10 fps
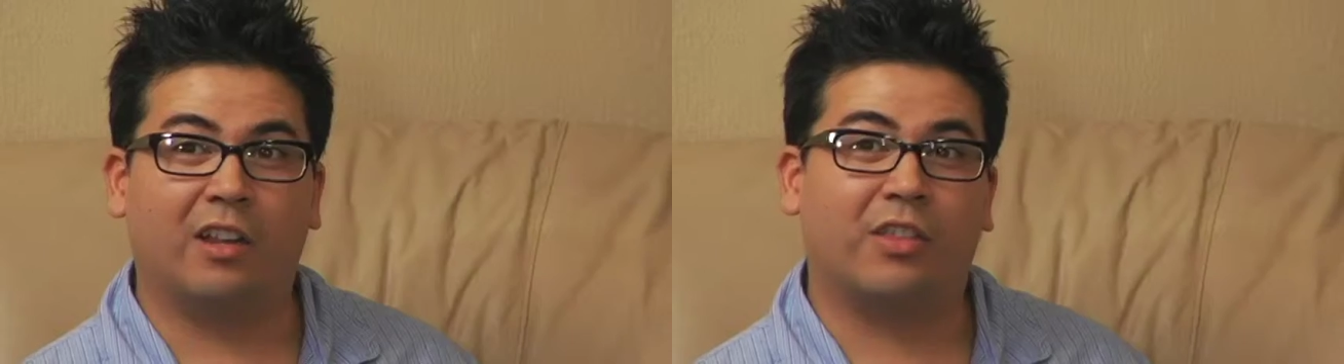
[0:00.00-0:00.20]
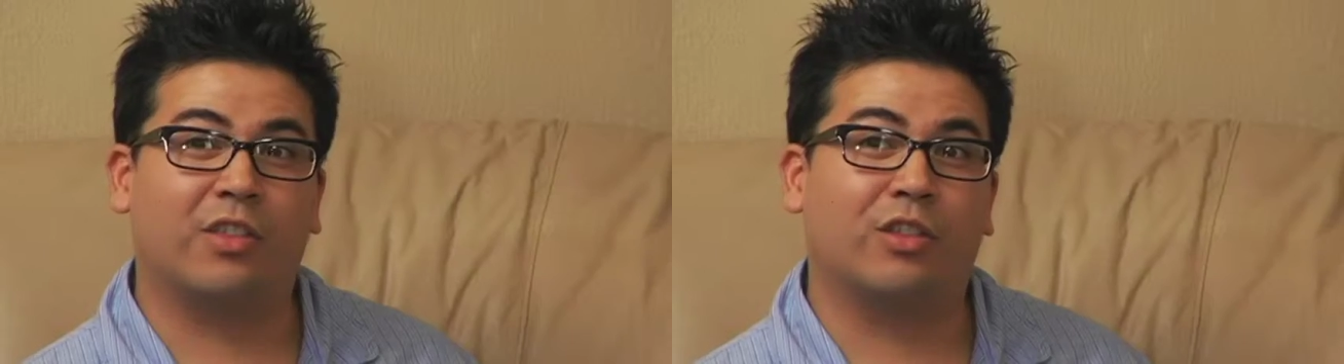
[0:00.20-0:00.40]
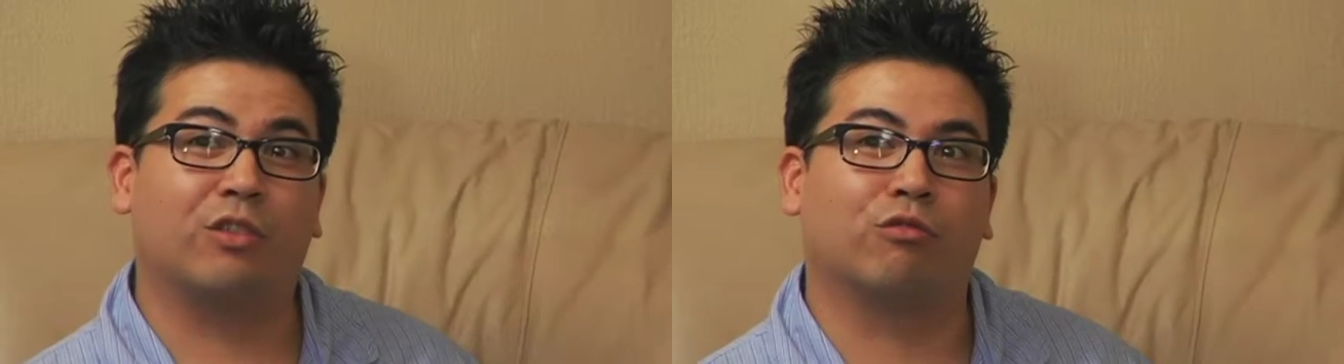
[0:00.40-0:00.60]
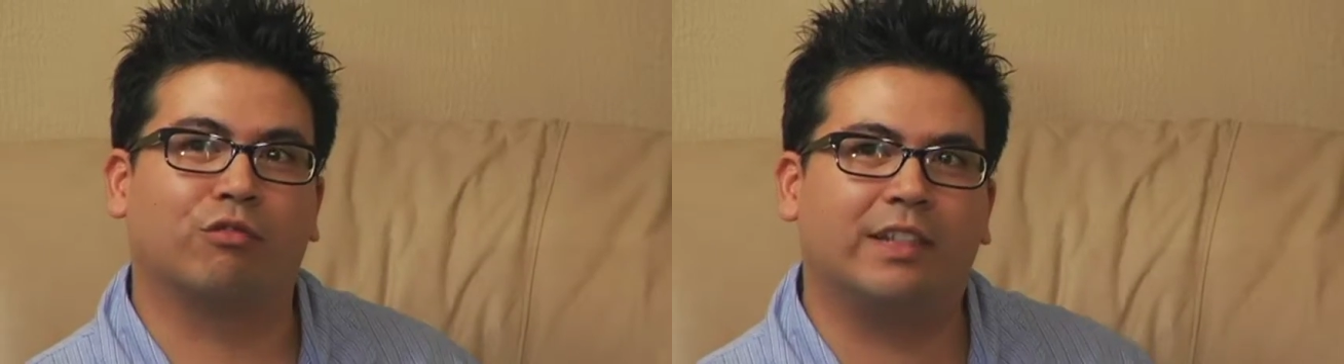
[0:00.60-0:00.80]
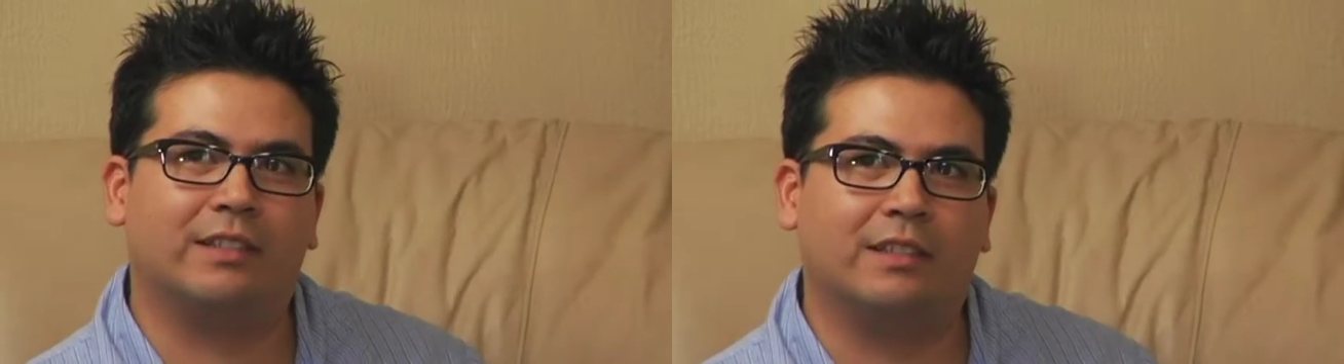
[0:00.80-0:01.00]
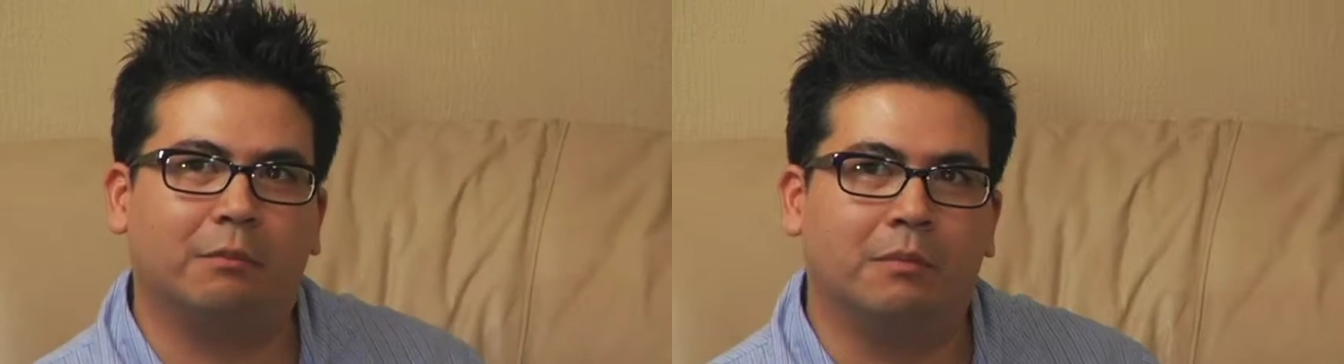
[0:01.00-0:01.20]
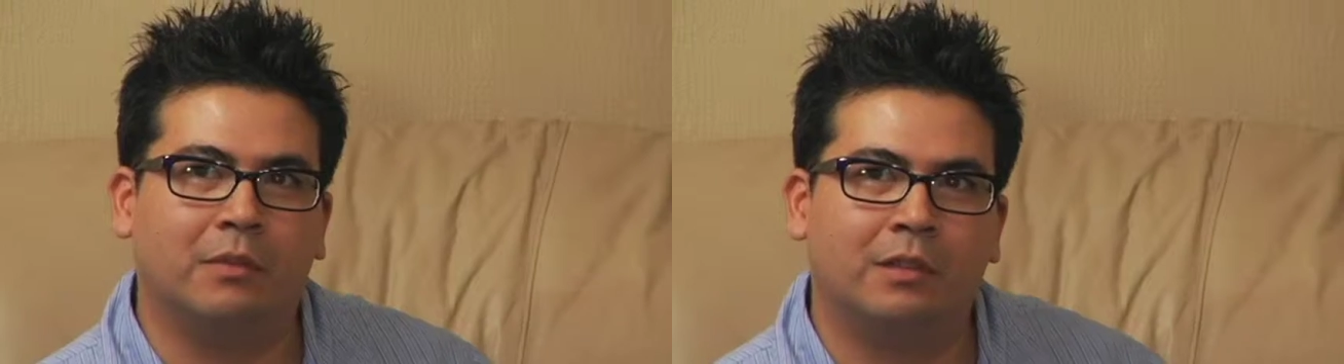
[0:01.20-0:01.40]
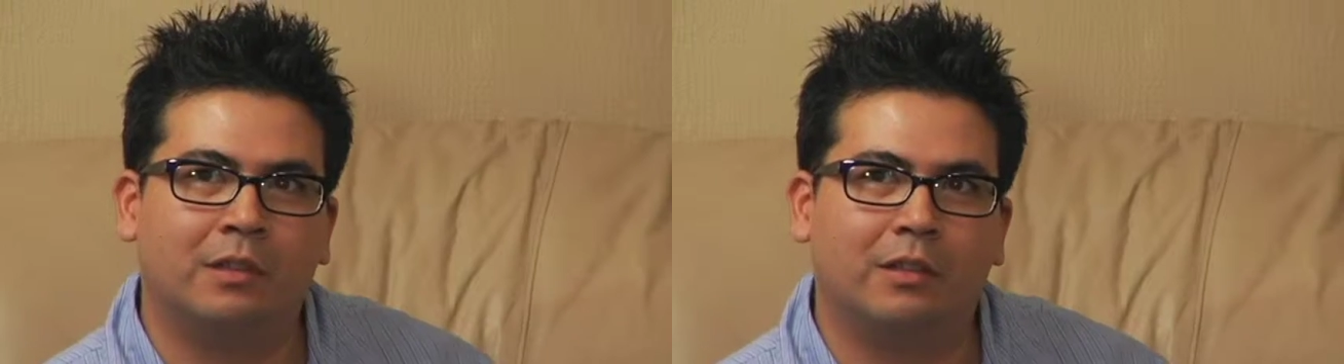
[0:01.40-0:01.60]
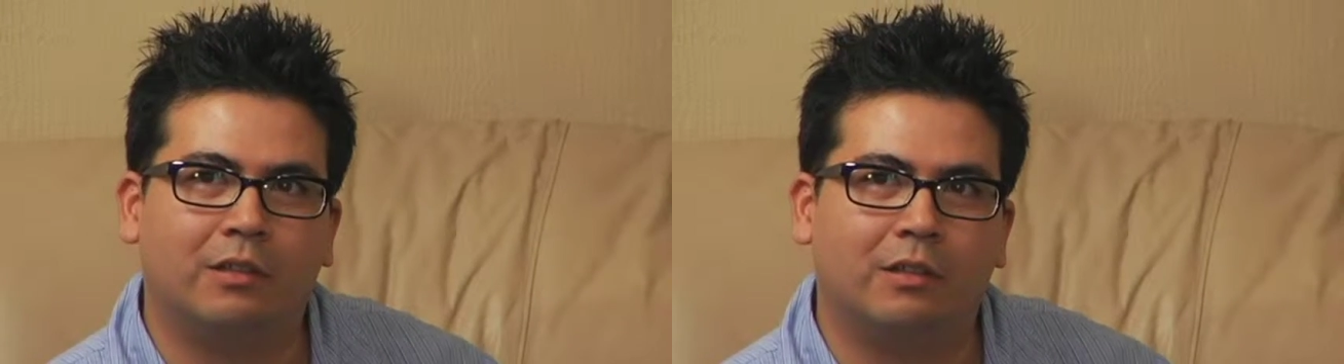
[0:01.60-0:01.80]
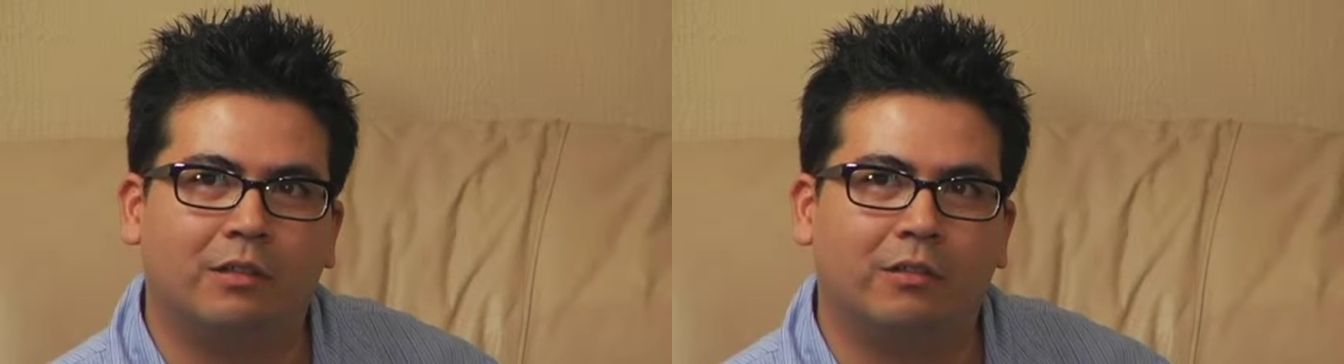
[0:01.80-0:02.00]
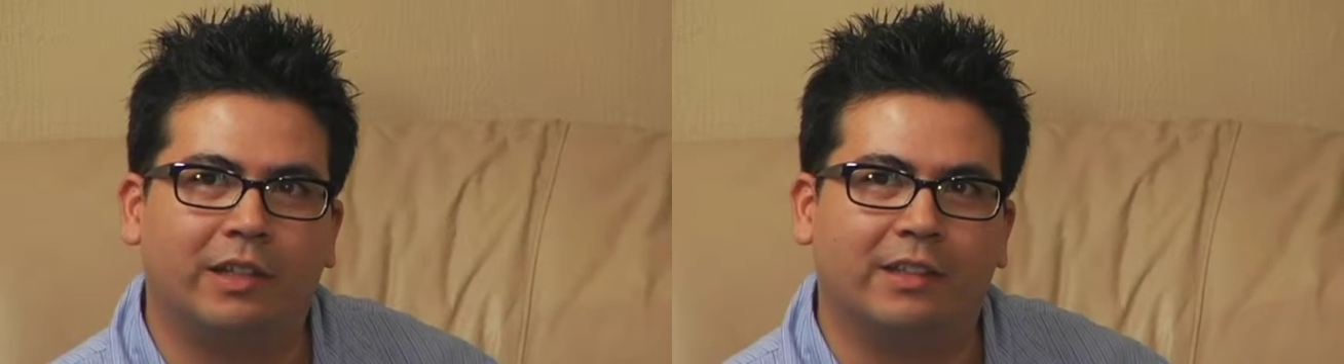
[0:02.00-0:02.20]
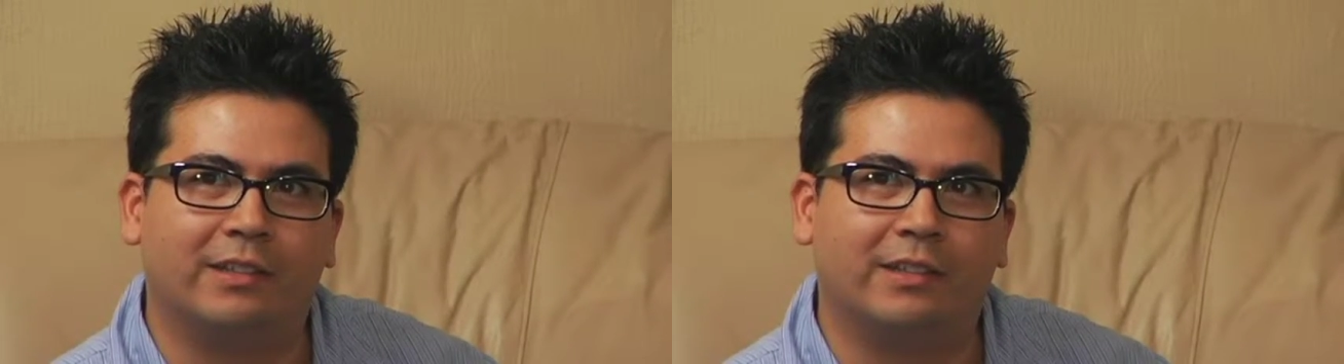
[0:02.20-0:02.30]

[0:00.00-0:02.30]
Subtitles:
A threesome. What do you